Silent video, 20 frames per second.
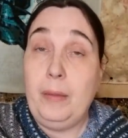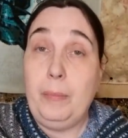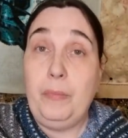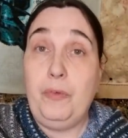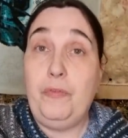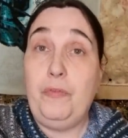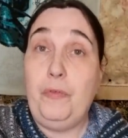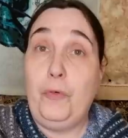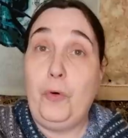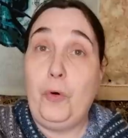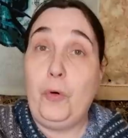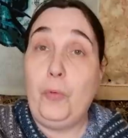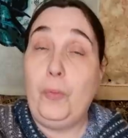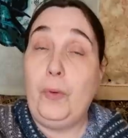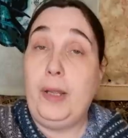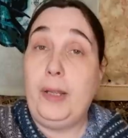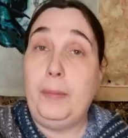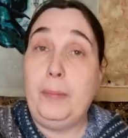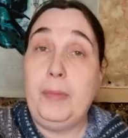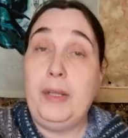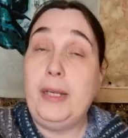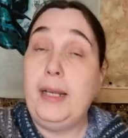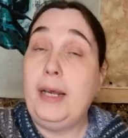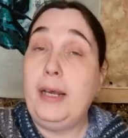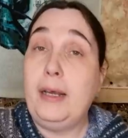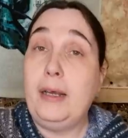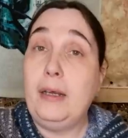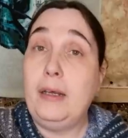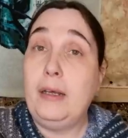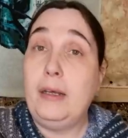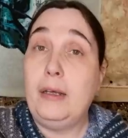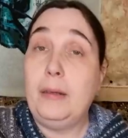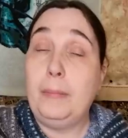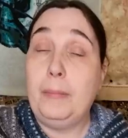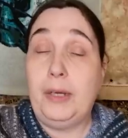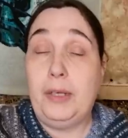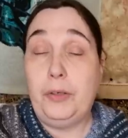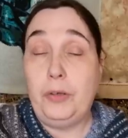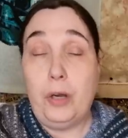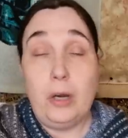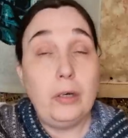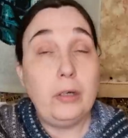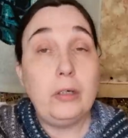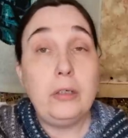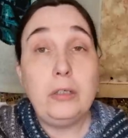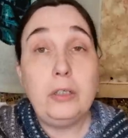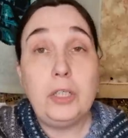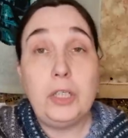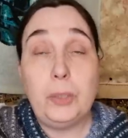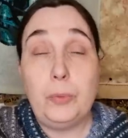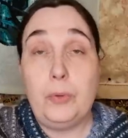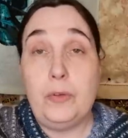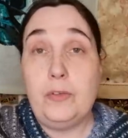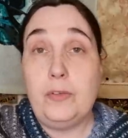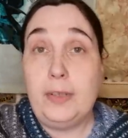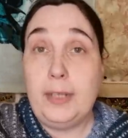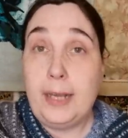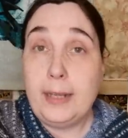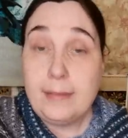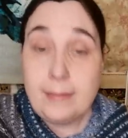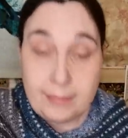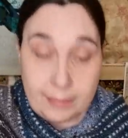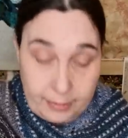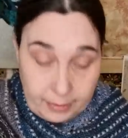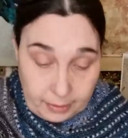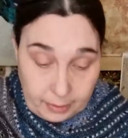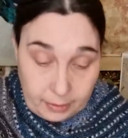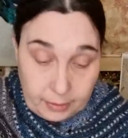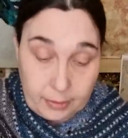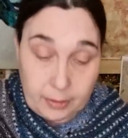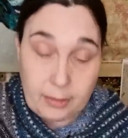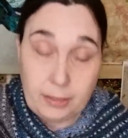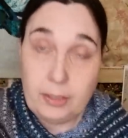before when Minna, my daughter, she was dancing.